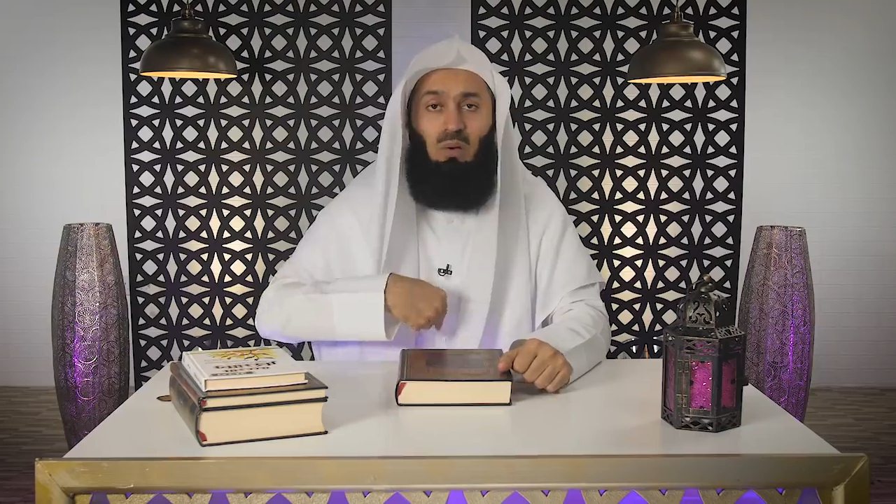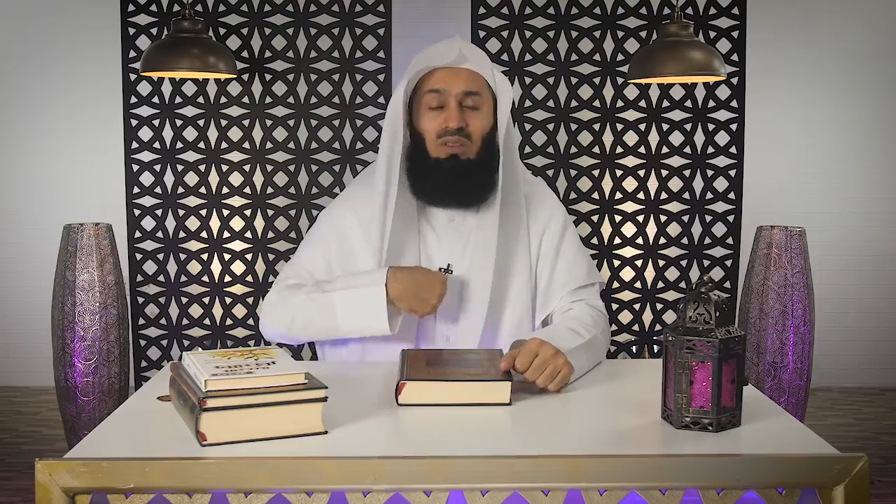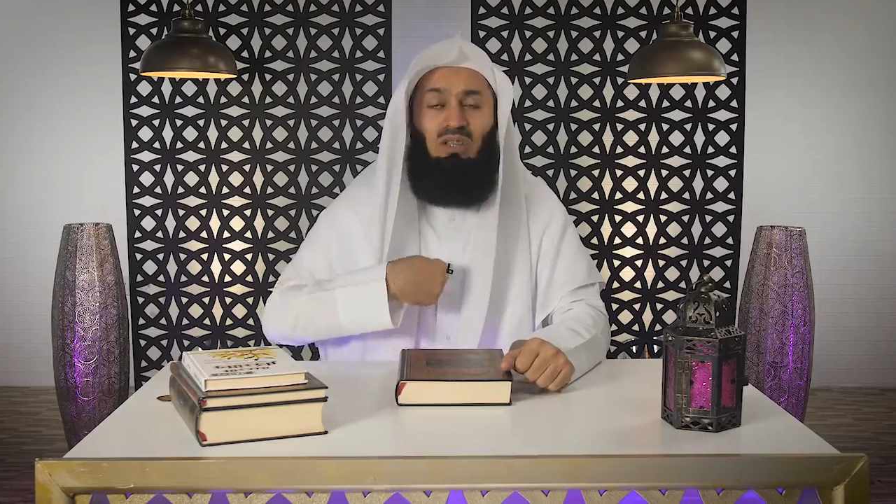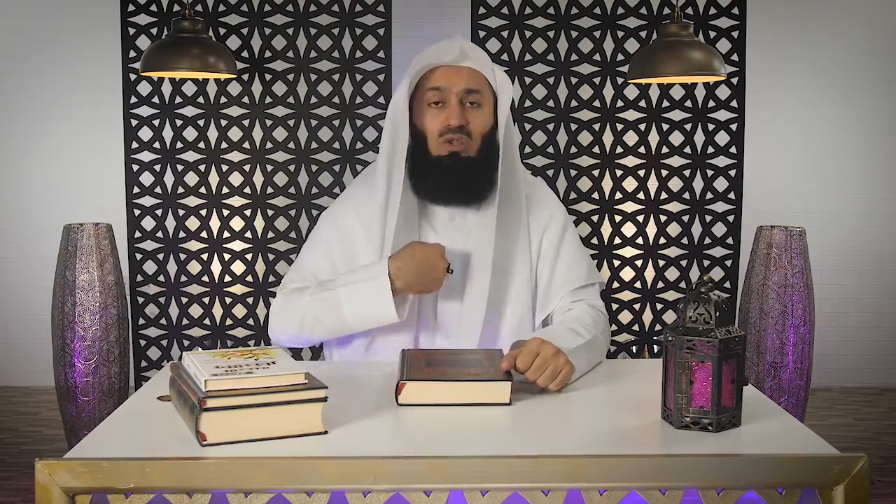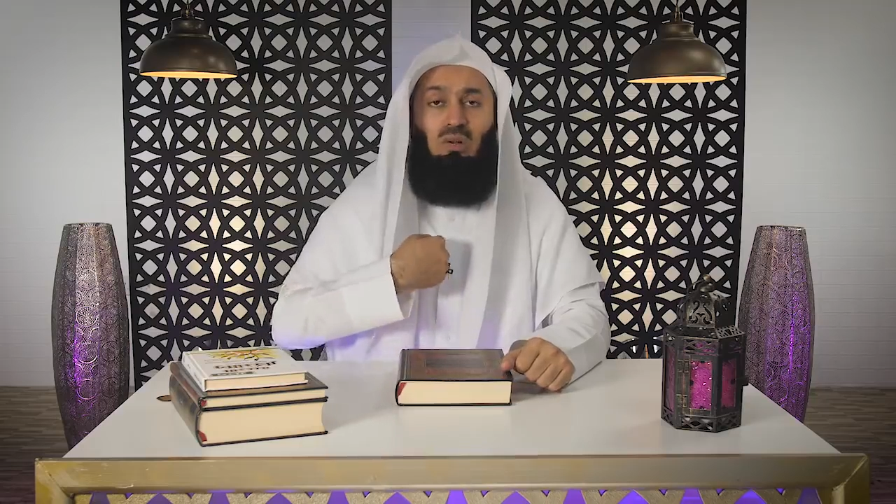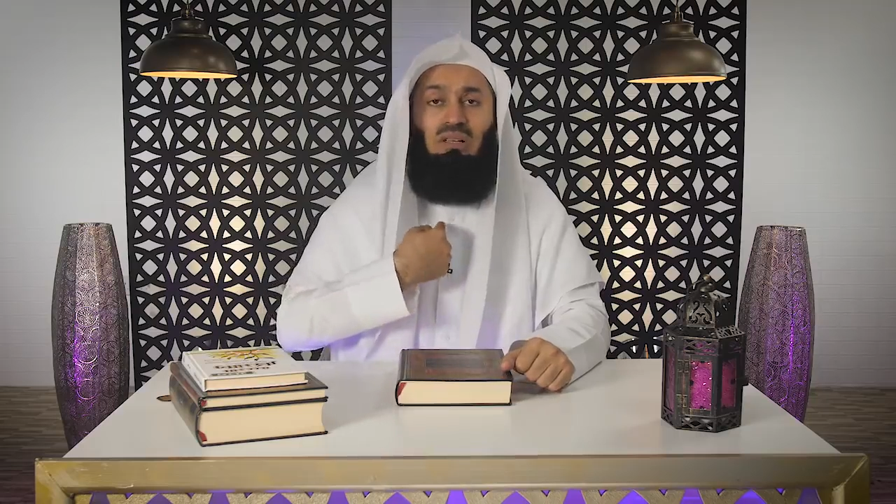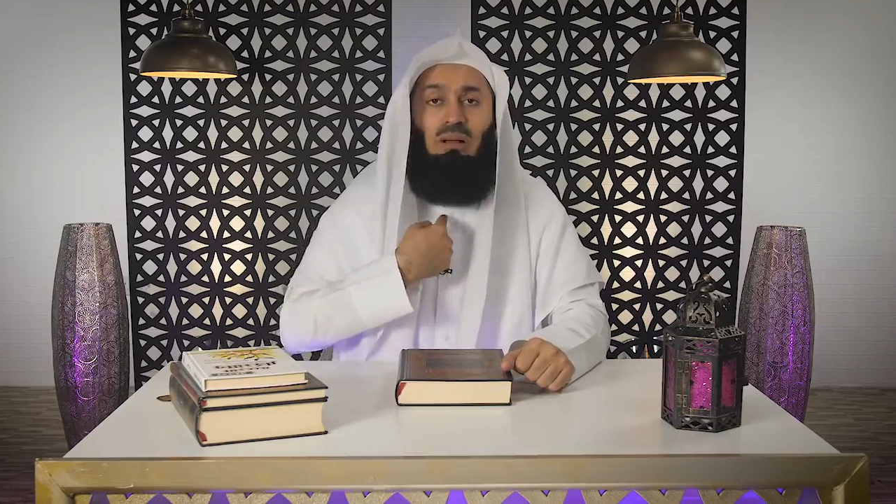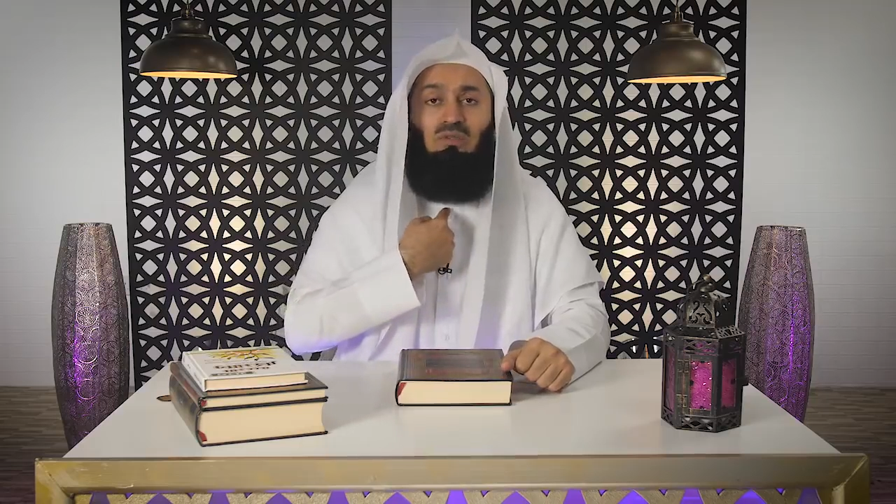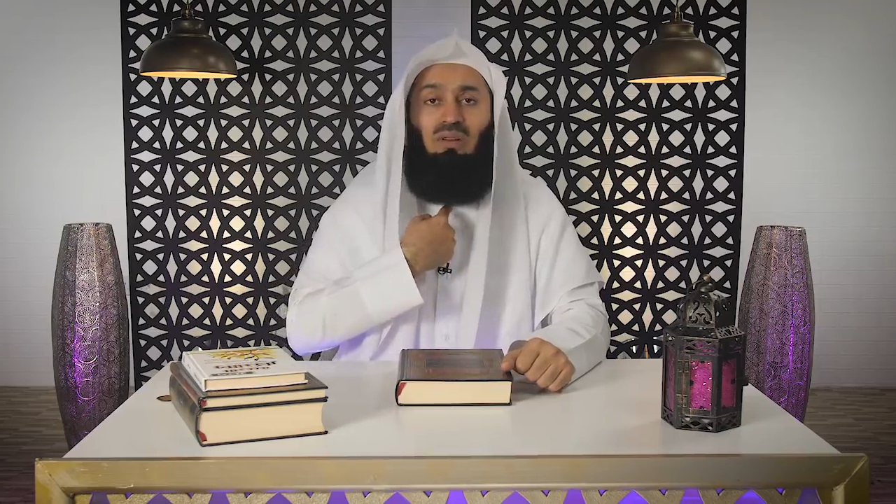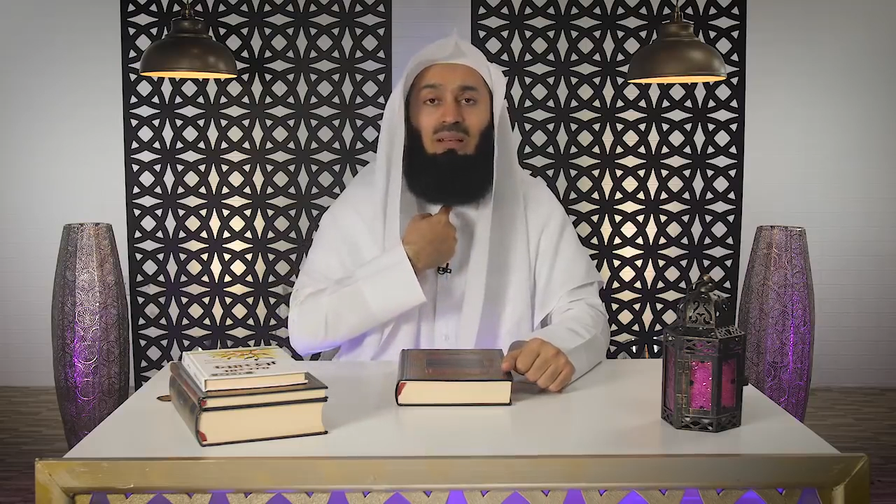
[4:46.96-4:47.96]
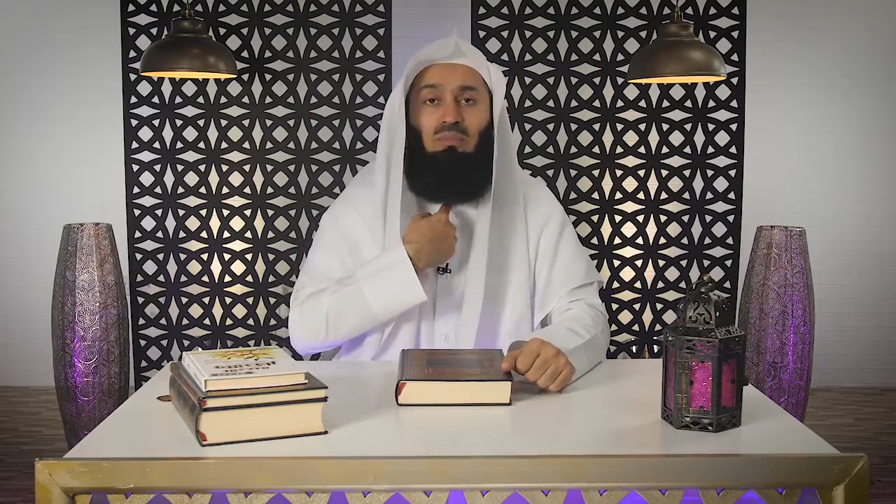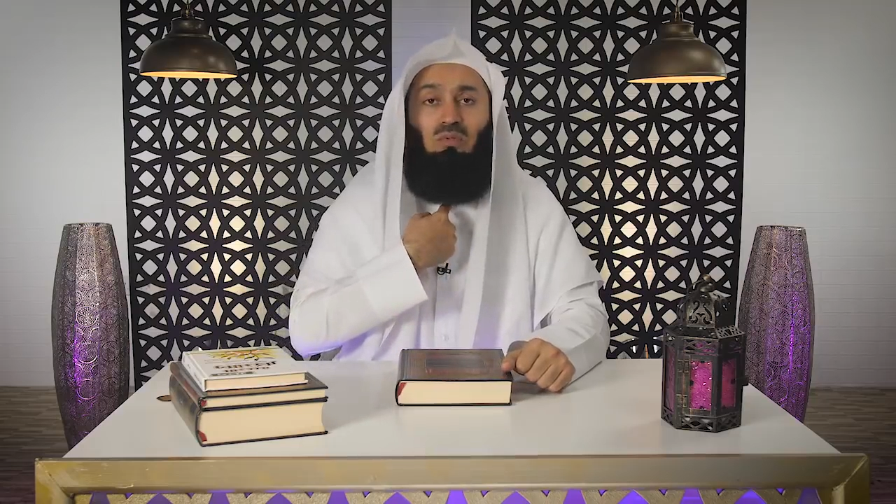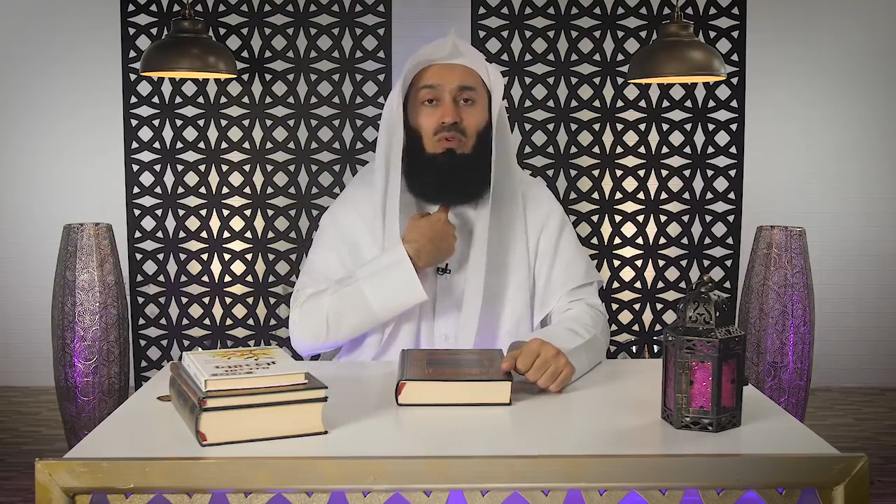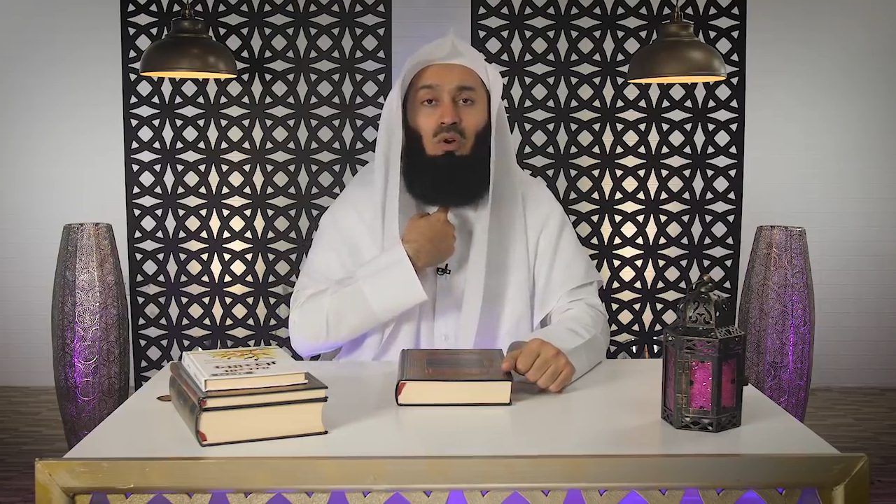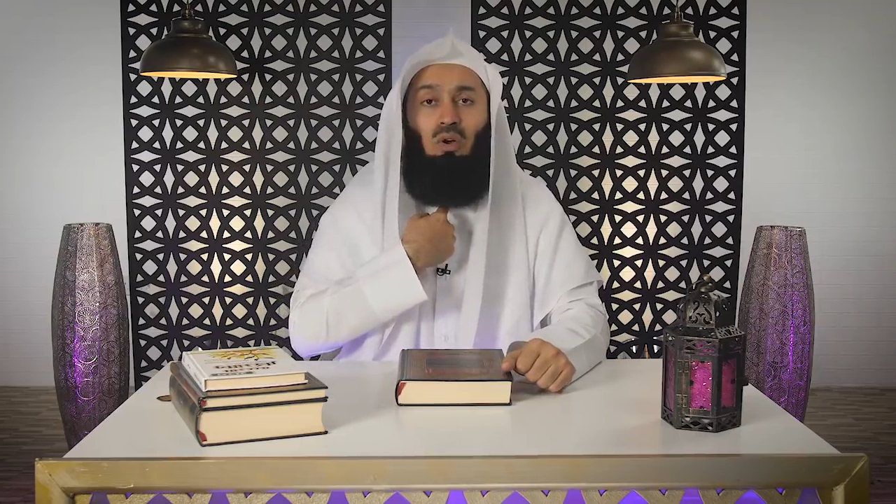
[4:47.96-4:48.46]
When the soul comes right up
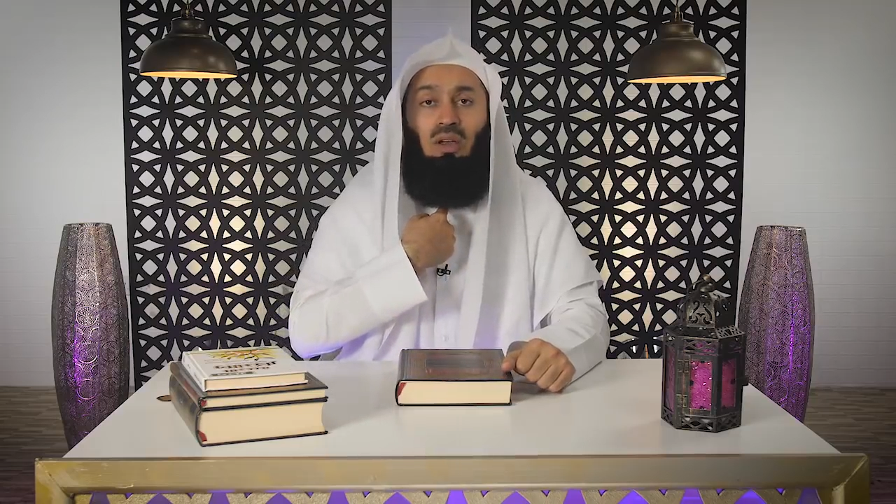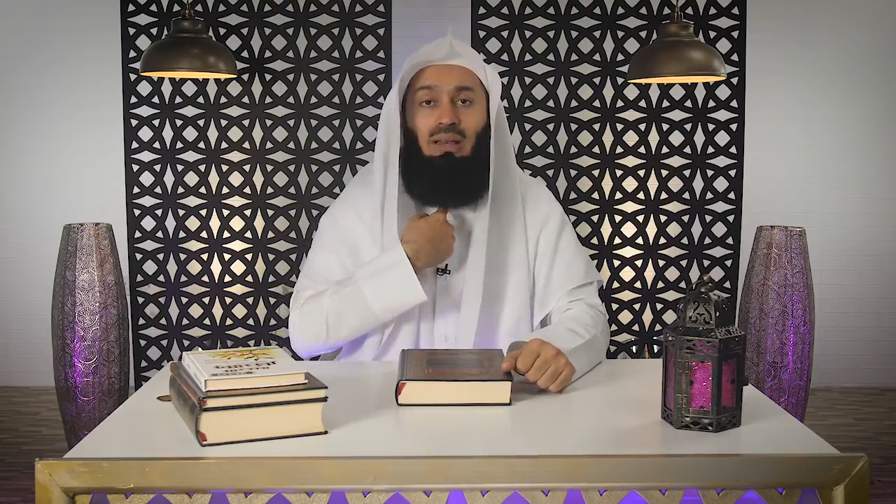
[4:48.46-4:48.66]
to your